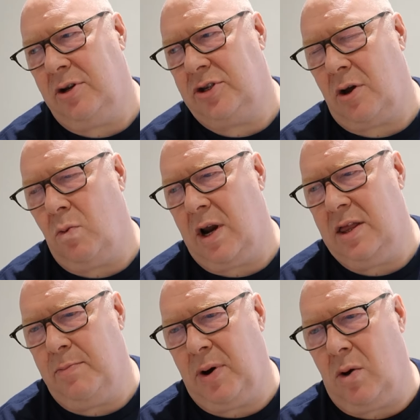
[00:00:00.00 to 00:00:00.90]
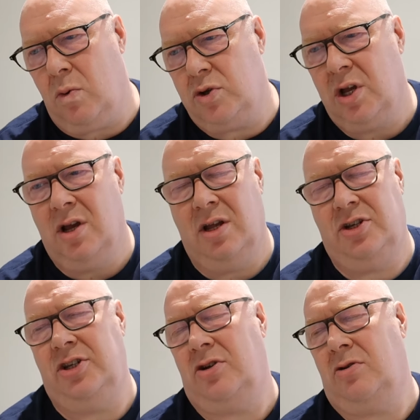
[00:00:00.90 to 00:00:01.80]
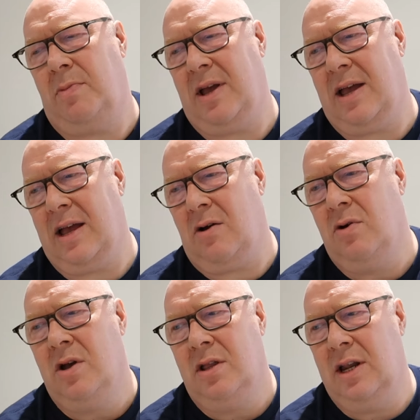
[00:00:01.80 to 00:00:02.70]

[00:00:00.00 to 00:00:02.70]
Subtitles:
are doing so well in the polls, and she's on about how